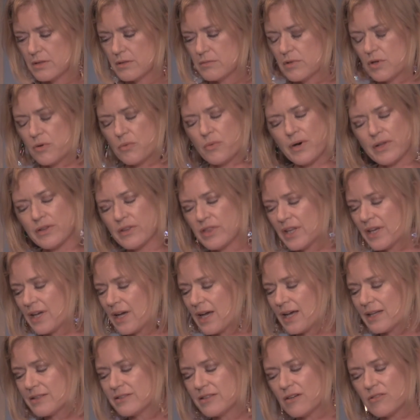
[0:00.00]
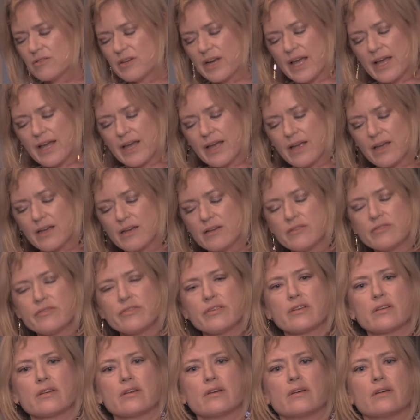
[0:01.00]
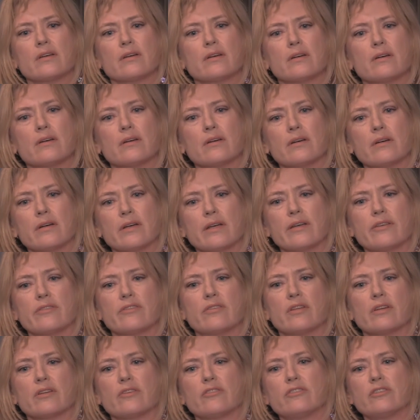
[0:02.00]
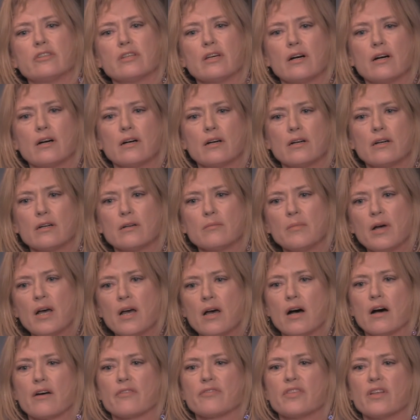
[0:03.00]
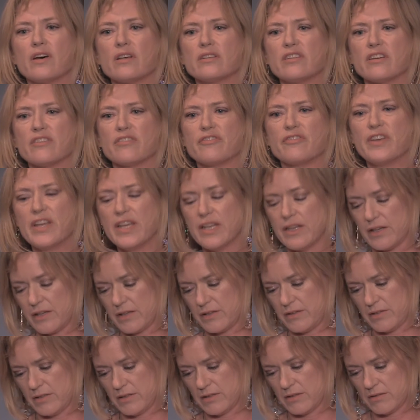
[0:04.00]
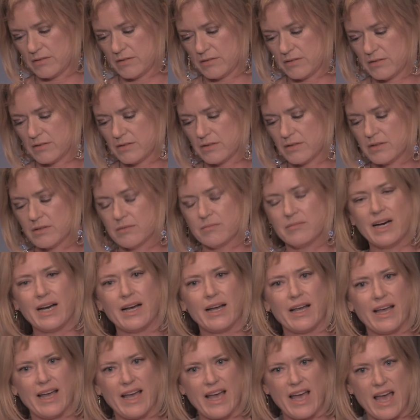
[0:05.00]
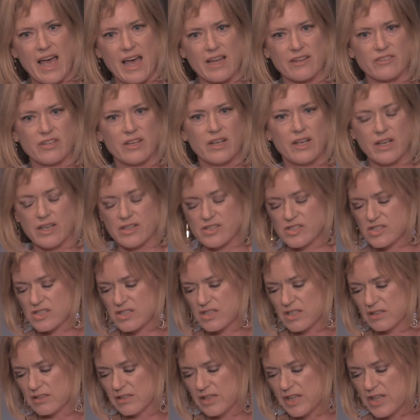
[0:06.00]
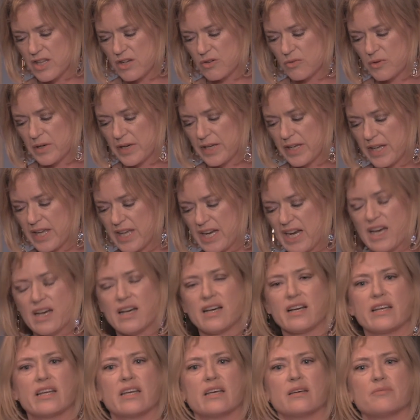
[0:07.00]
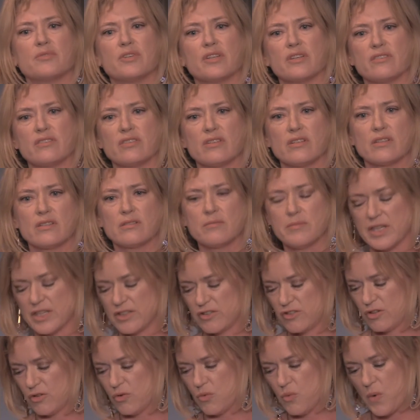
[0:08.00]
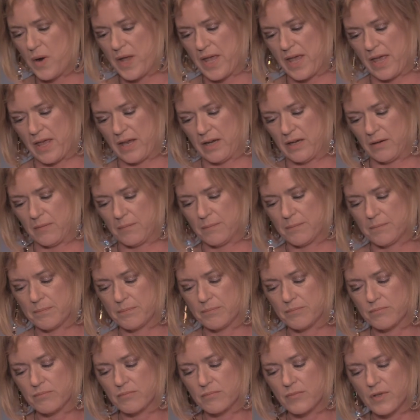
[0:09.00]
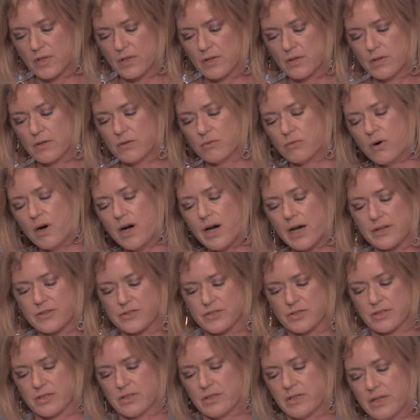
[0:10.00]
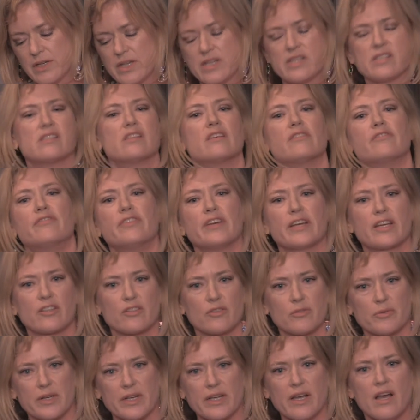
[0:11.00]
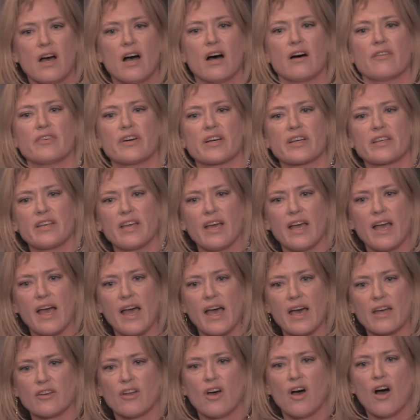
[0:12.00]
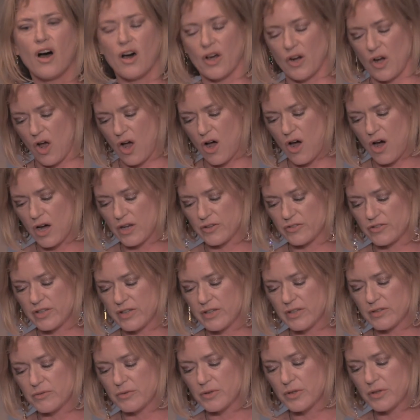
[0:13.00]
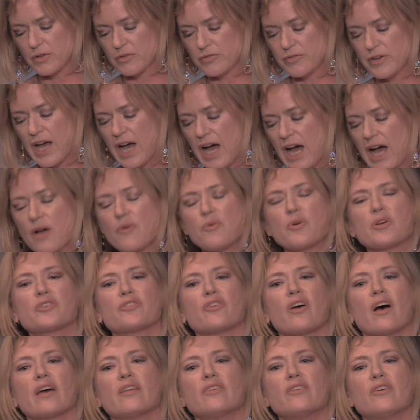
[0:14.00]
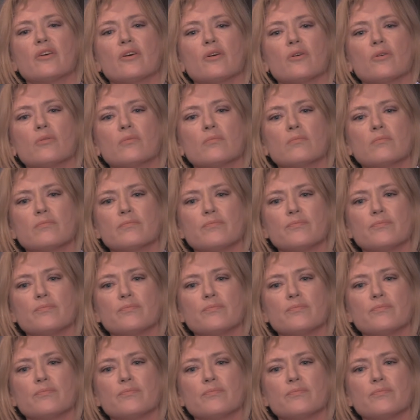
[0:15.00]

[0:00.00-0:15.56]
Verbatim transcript: But one thing I don't have is the charm of the defeated. My hat is still in the ring and I am determined to win. What is the victory of a cat on a hot tin roof? I wish I knew